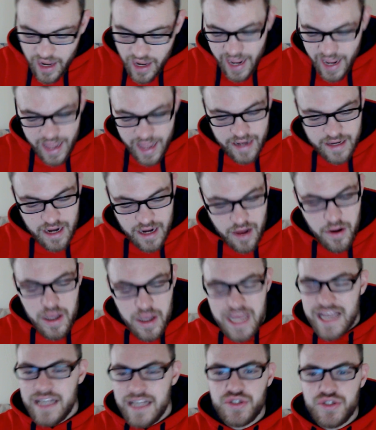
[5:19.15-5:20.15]
And, you know,
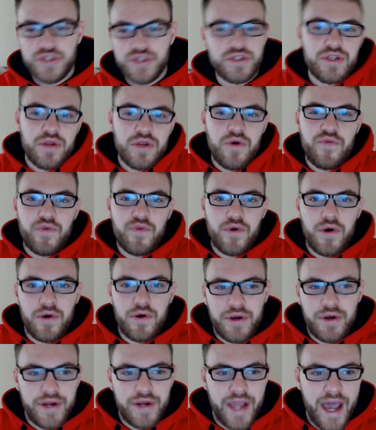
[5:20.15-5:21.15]
he's just an overall
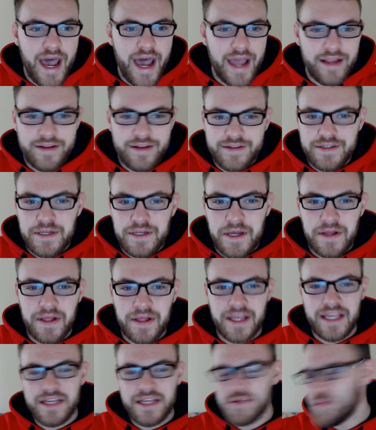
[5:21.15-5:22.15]
good guy. You know,
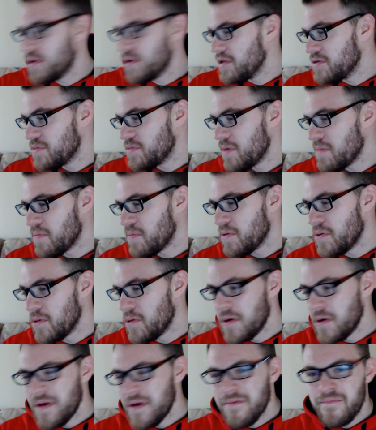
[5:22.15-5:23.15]
like, he's one of those people
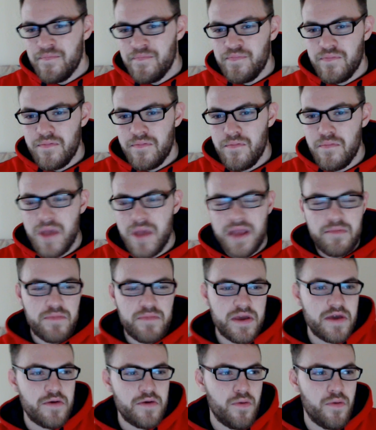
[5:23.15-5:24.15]
who make
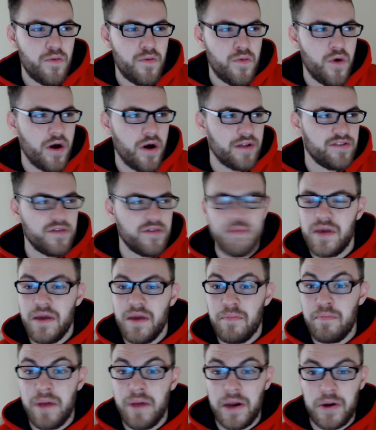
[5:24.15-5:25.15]
me want to be a
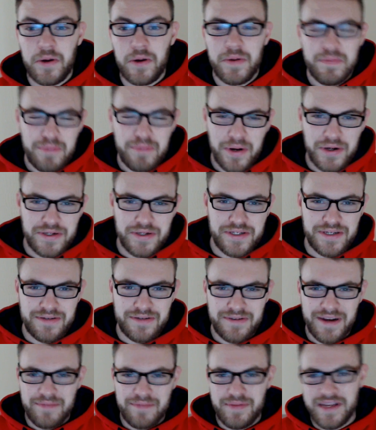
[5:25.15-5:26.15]
better person,
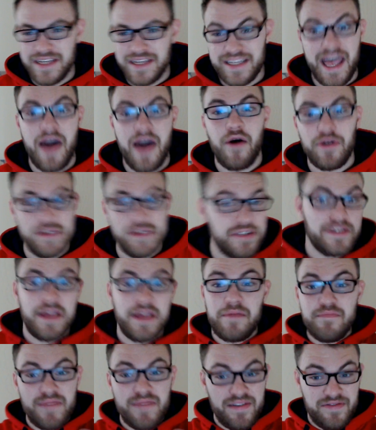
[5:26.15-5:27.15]
right? Because Alex is
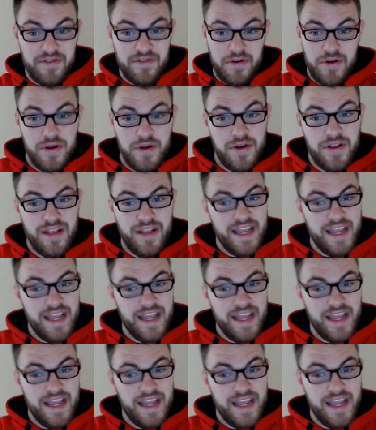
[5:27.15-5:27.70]
like Mr. Good.